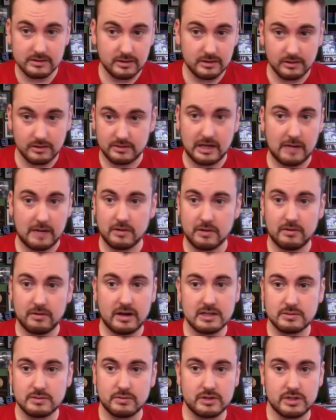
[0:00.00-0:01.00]
You know, Tamir
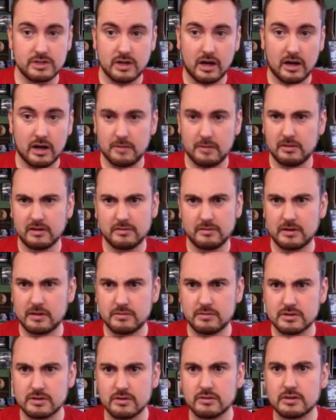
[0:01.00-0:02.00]
Rice was shot, I believe, when he
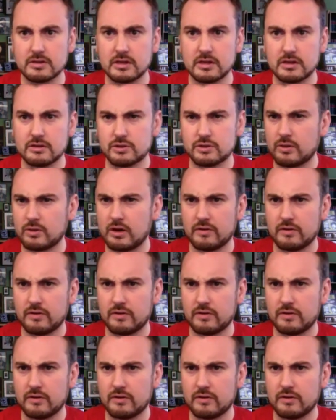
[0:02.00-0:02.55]
was 13.